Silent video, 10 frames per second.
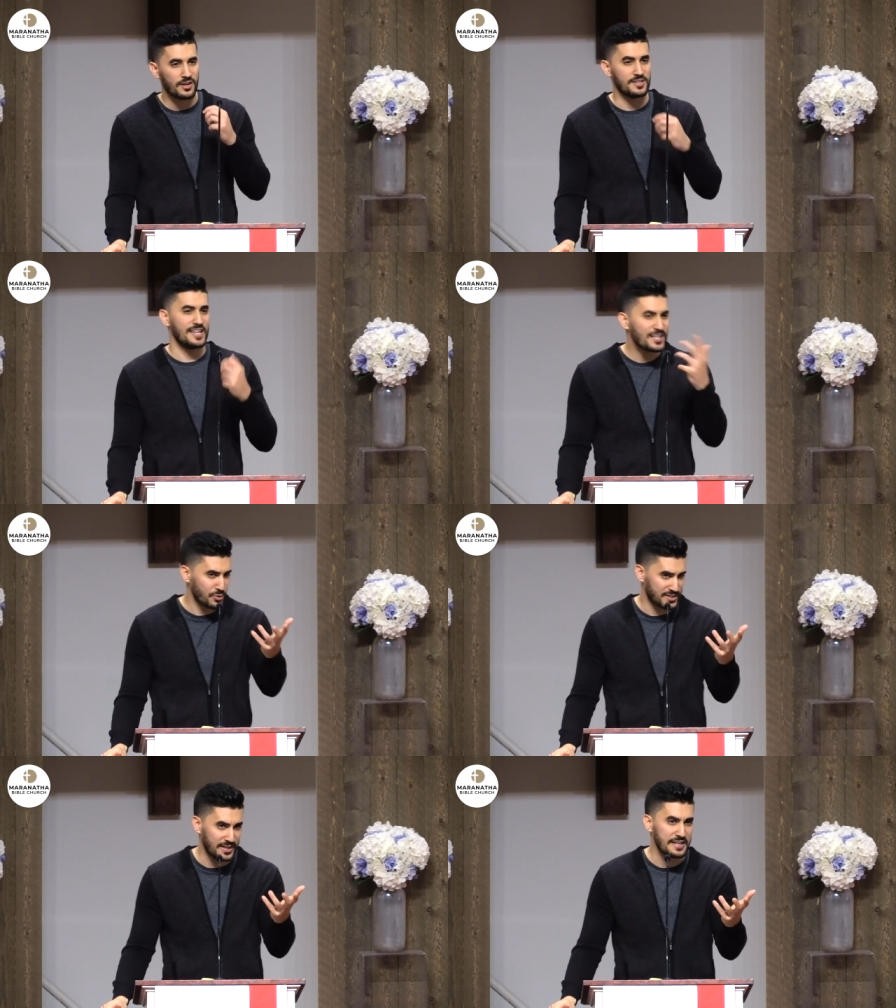Because that's
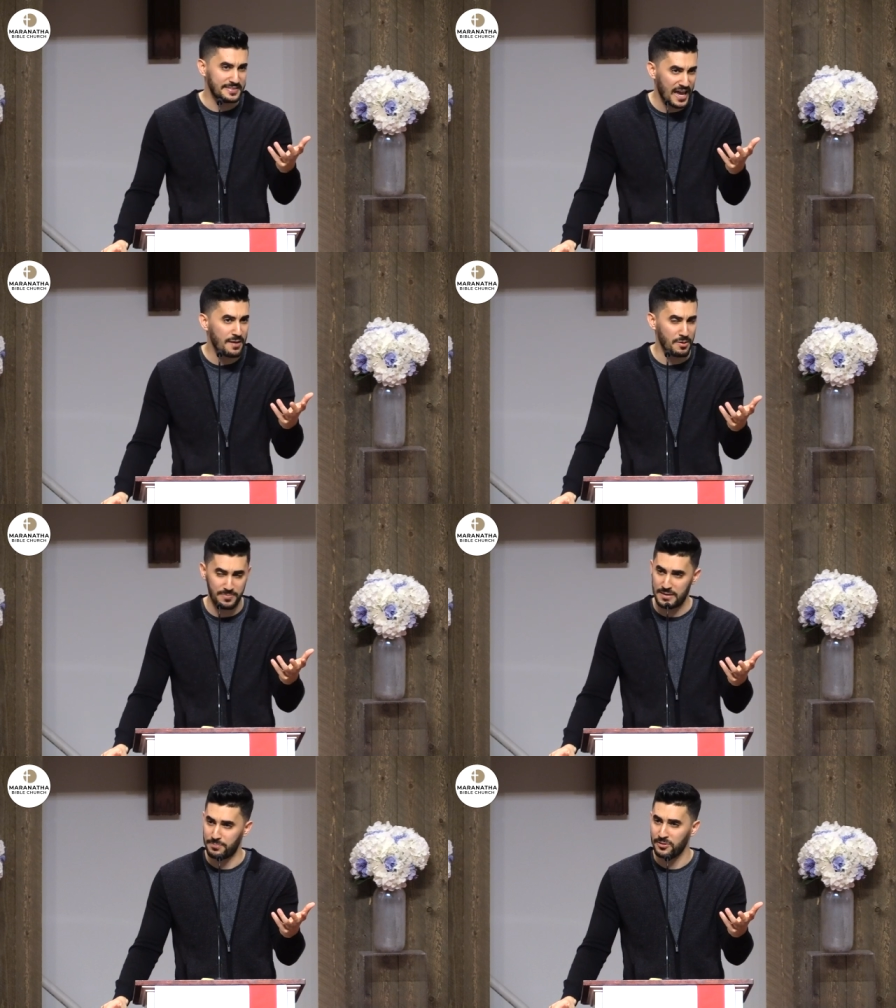what's going to damn a
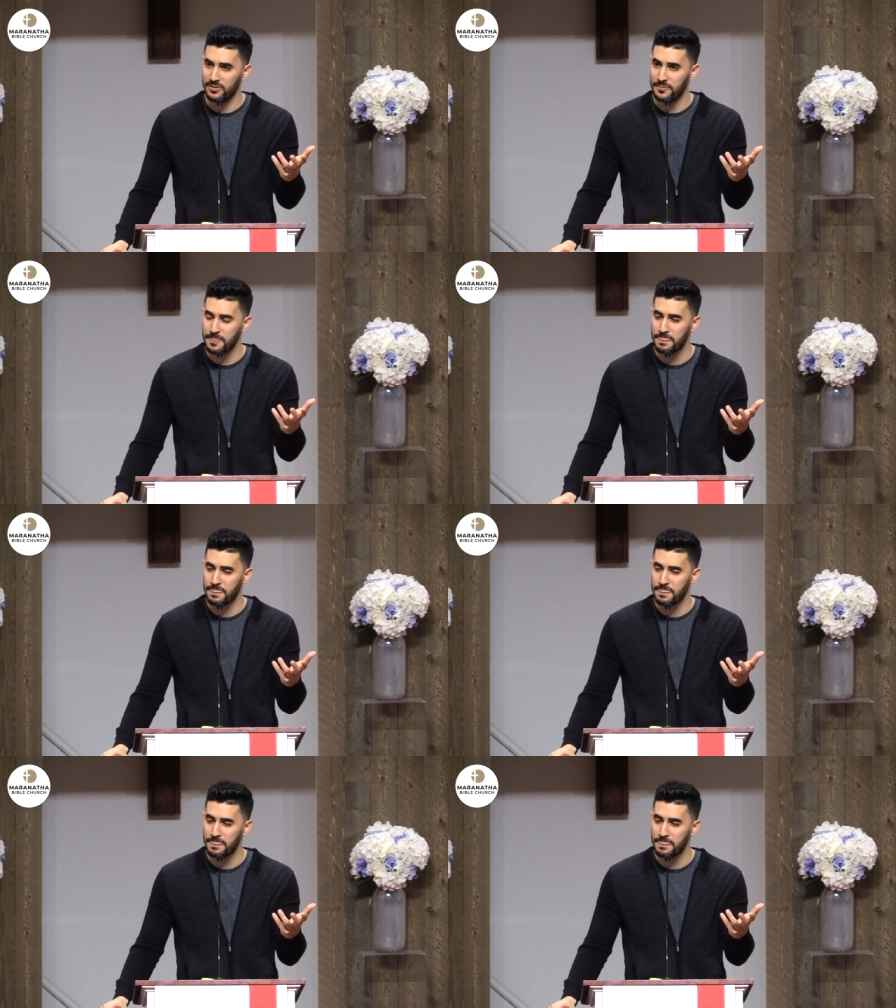people